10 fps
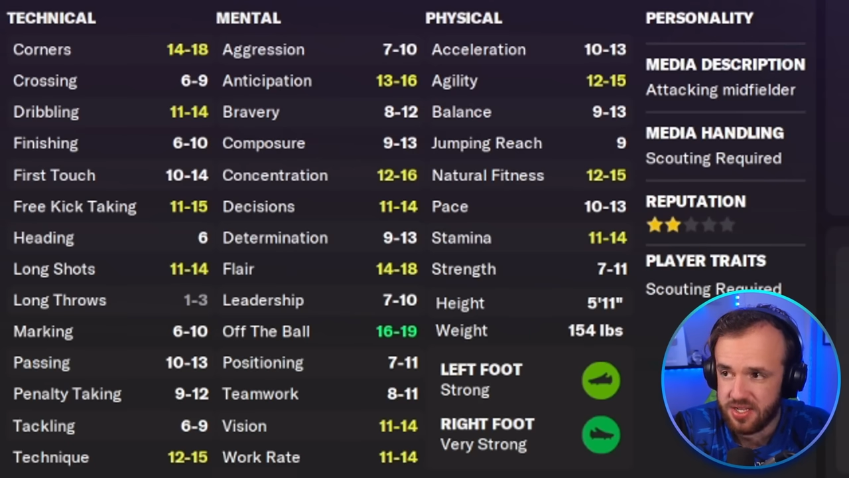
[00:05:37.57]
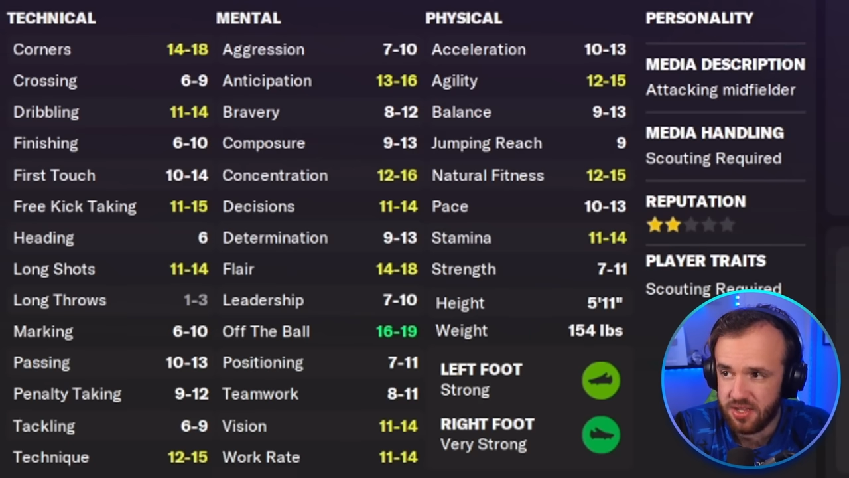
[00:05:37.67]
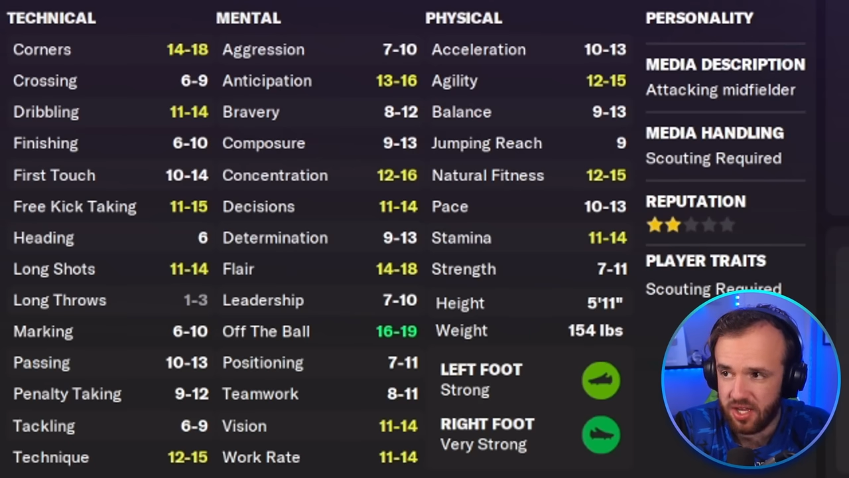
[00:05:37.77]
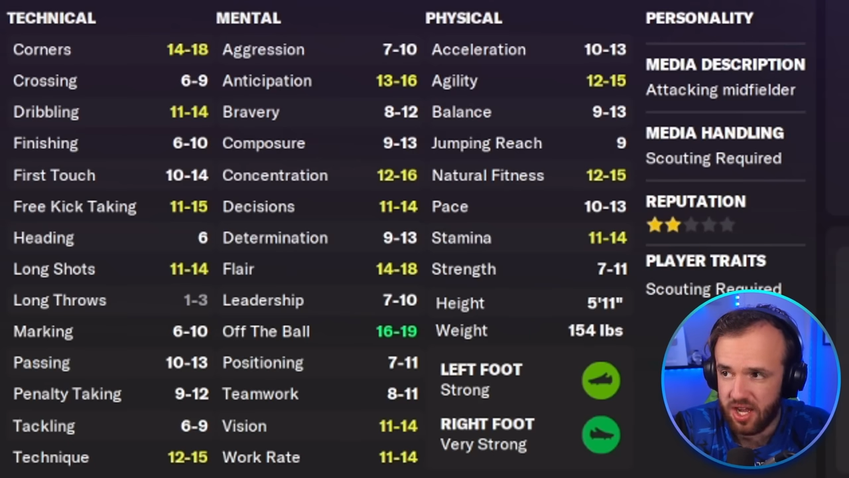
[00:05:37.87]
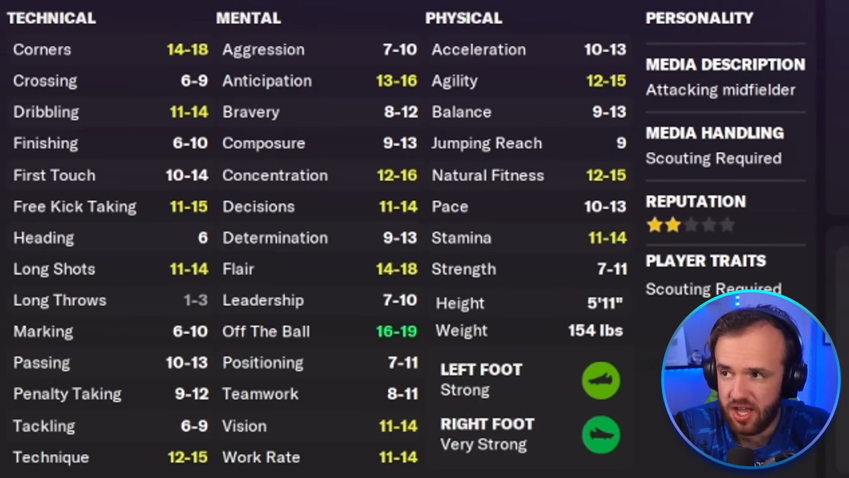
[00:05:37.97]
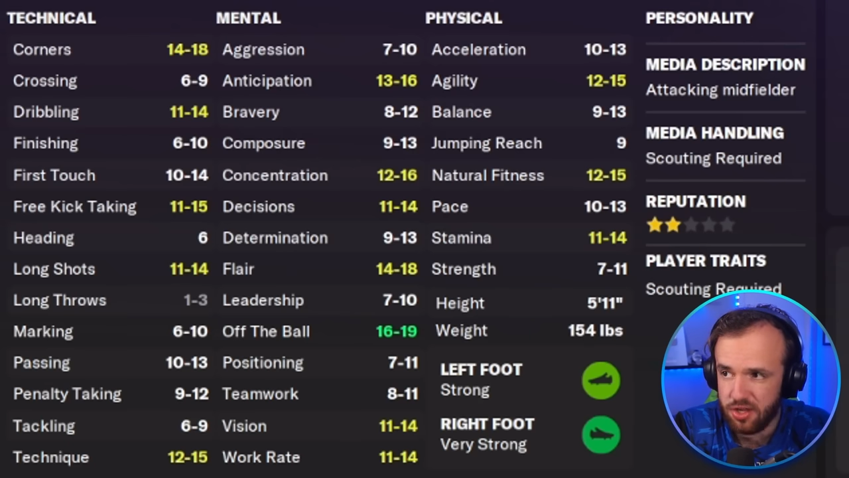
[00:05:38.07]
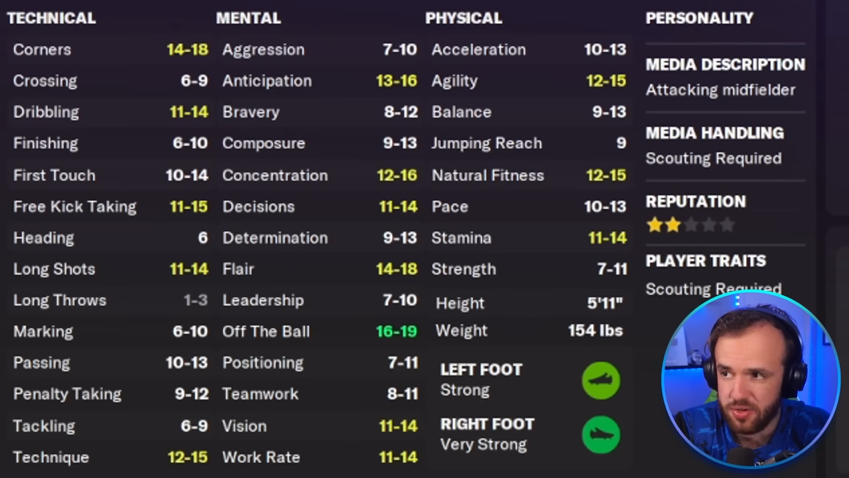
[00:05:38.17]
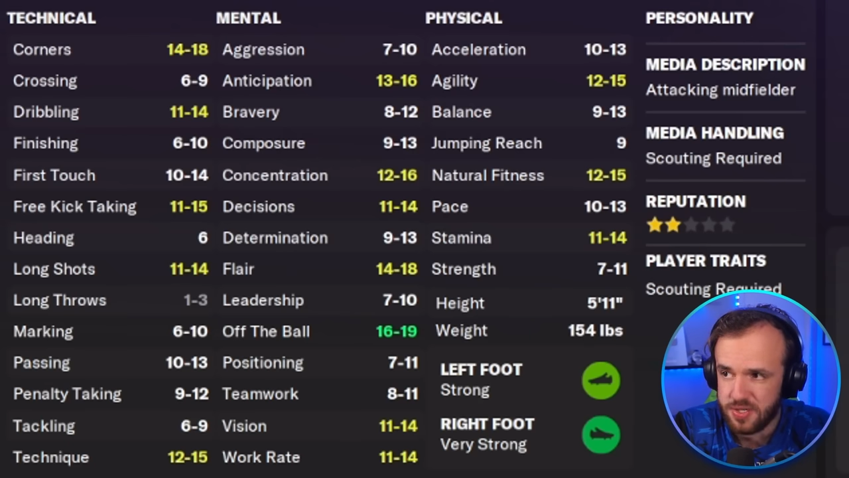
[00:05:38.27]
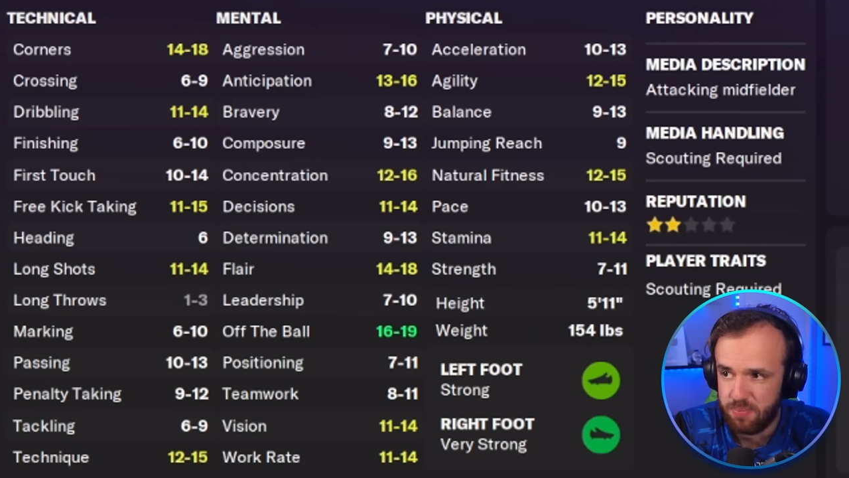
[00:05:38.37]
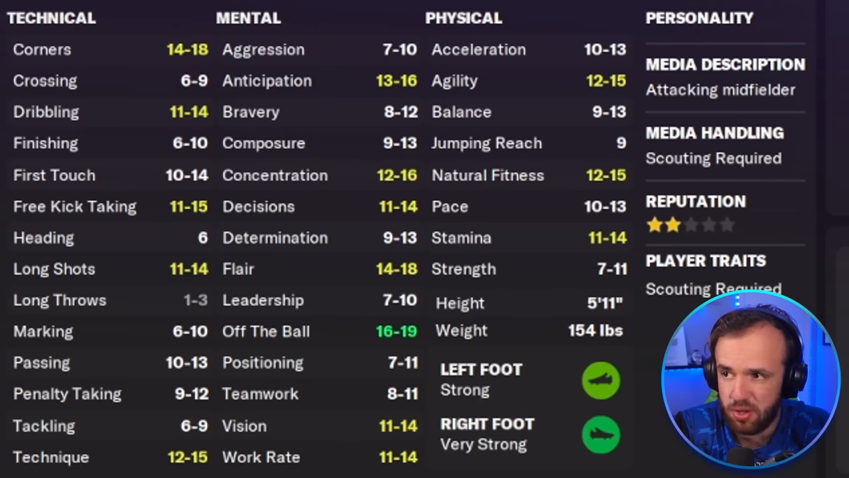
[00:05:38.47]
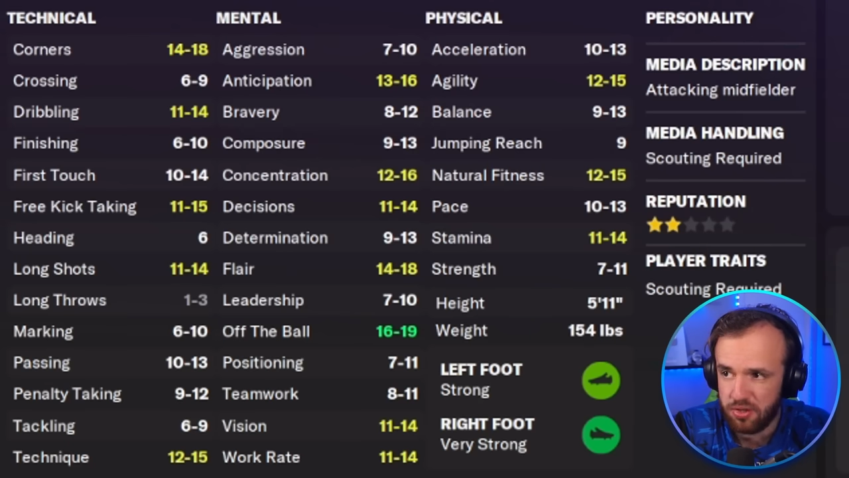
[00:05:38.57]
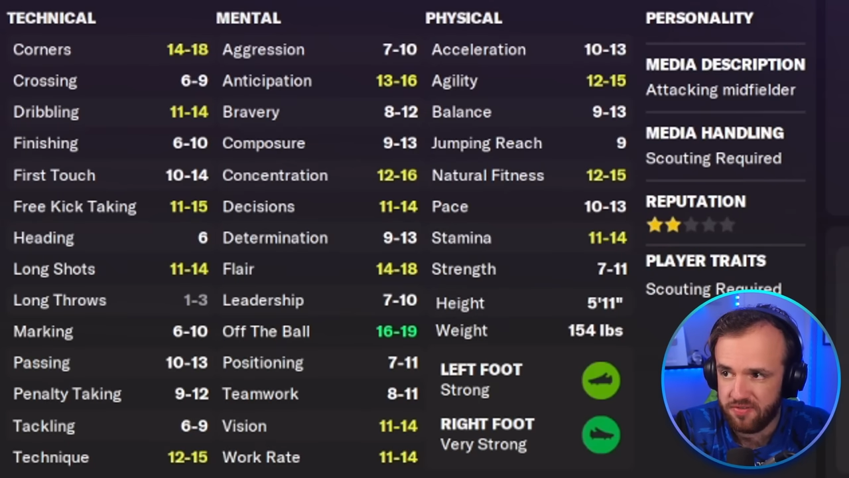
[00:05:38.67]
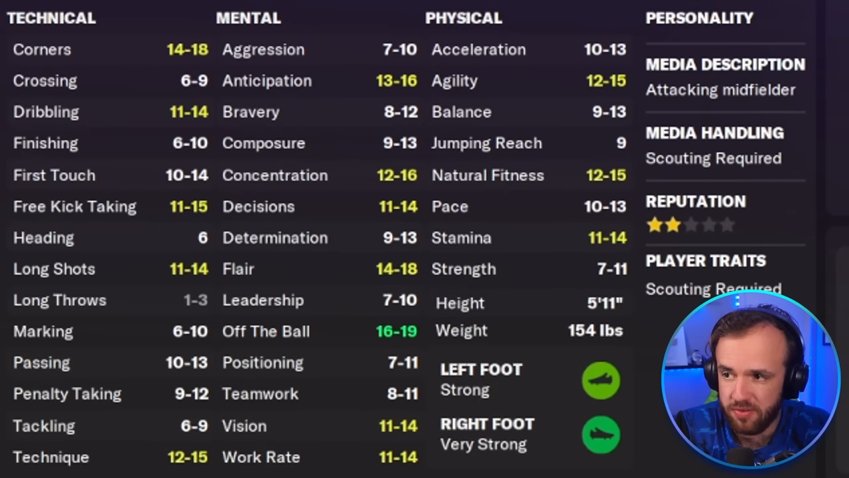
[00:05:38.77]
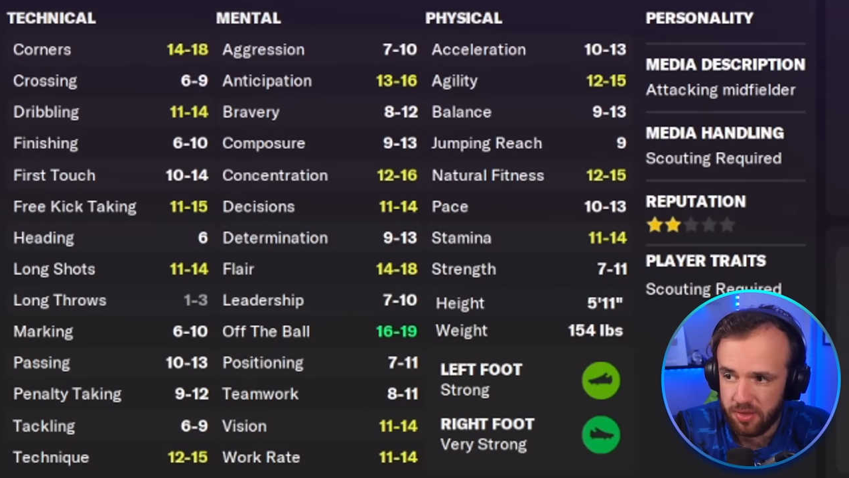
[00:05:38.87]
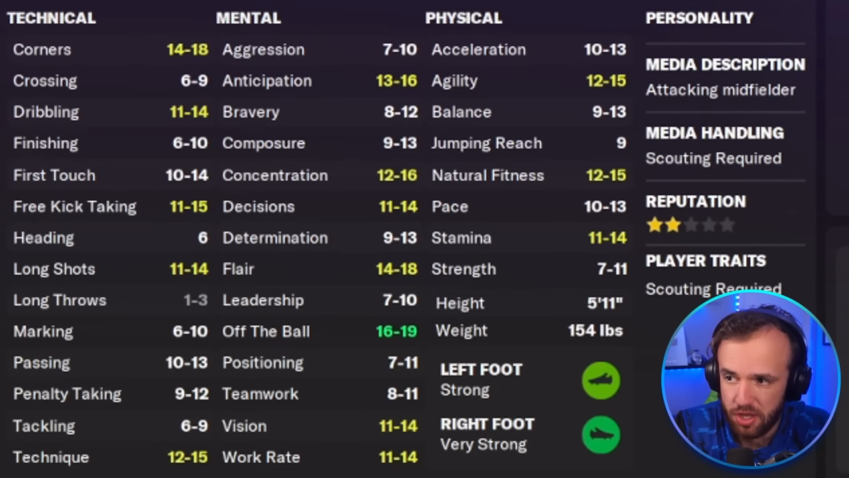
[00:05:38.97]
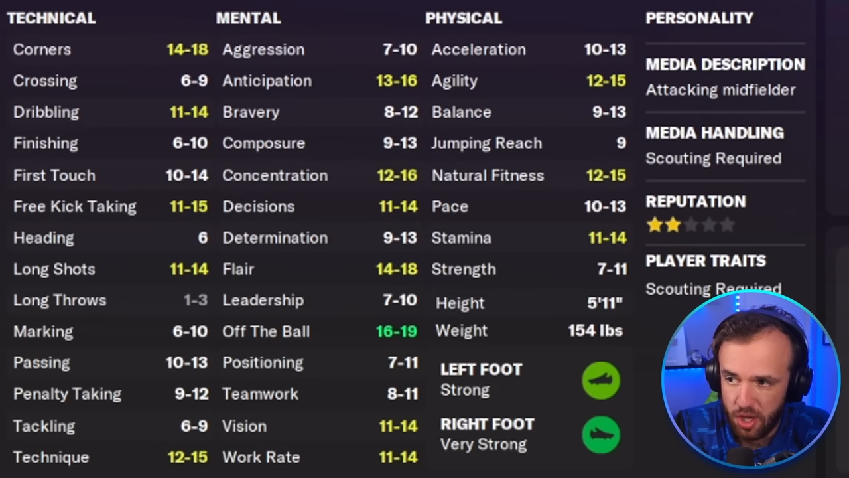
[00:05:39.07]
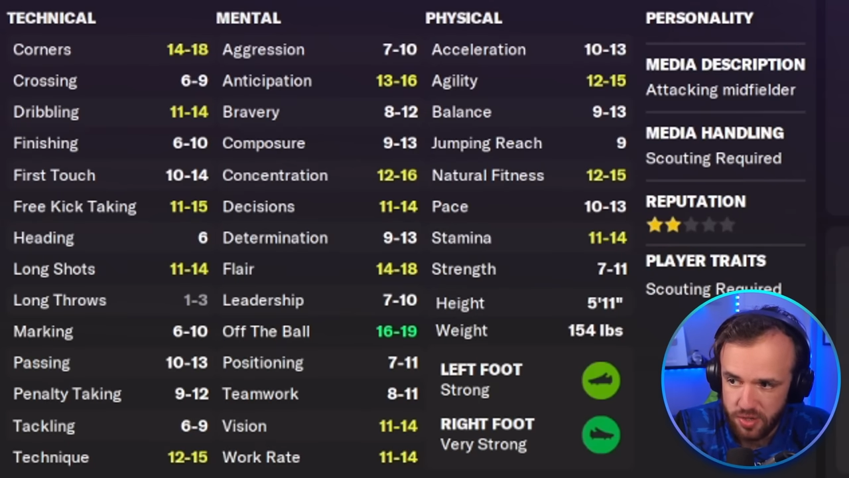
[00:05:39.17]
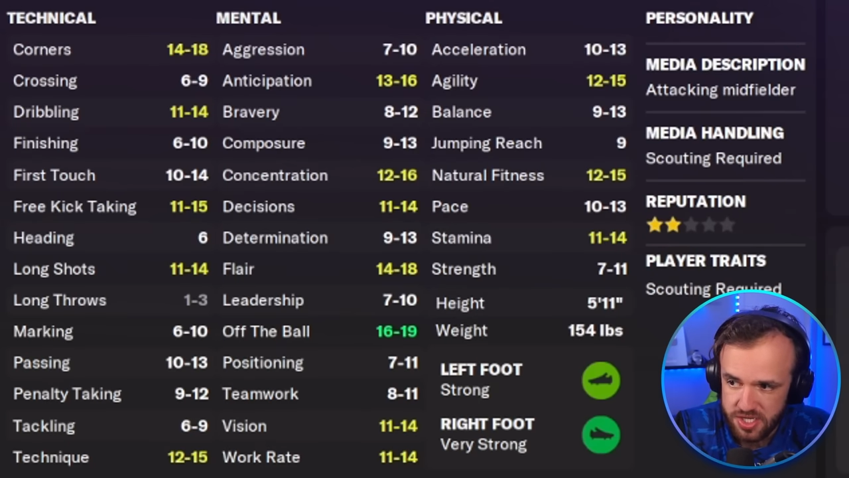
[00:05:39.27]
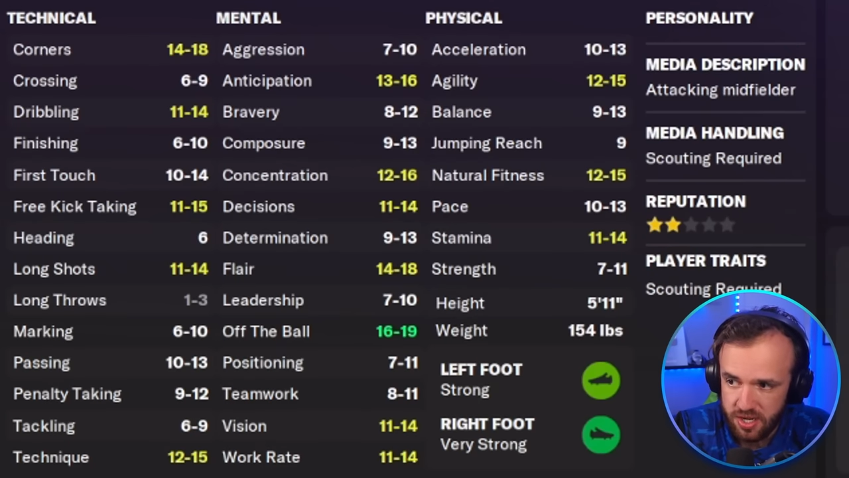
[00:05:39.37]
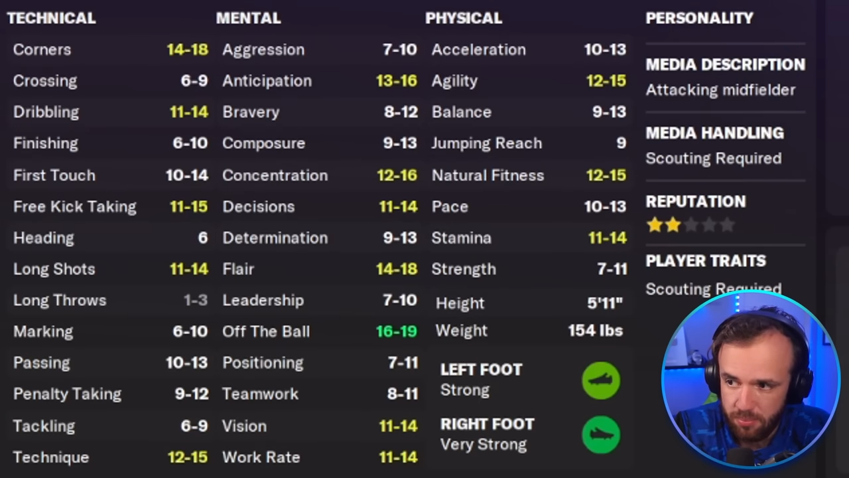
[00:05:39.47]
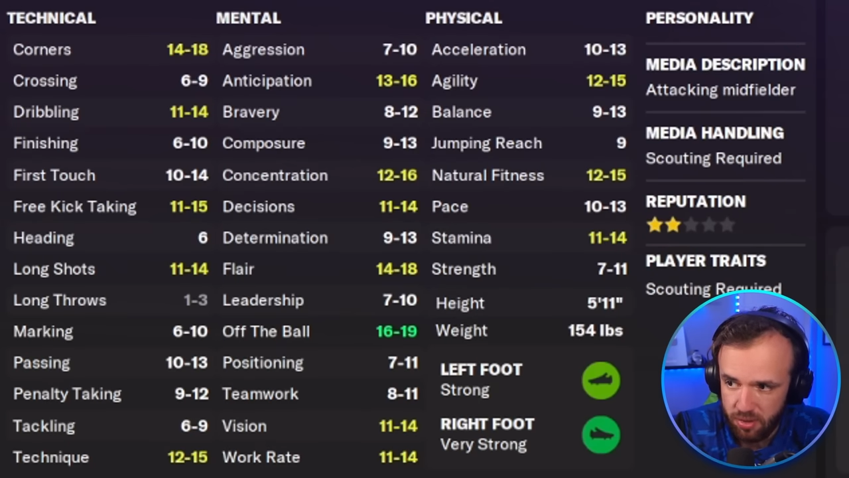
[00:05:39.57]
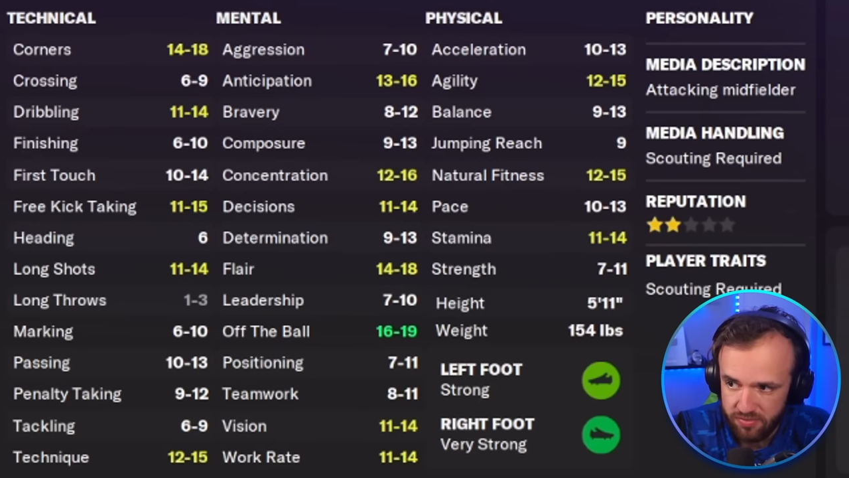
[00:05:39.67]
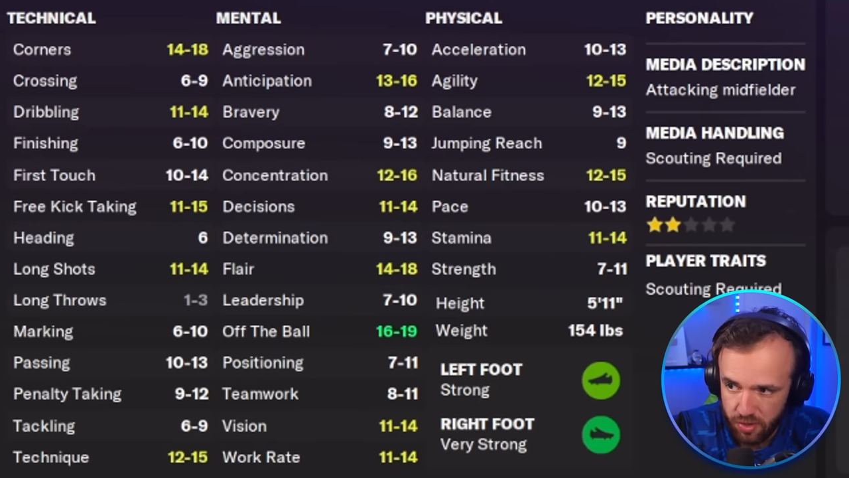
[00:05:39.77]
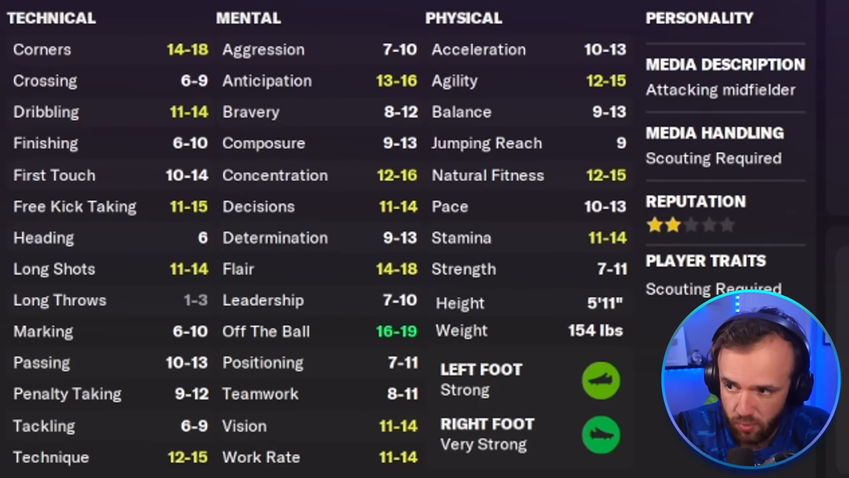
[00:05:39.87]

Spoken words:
that the color is pulled from the lowest number of the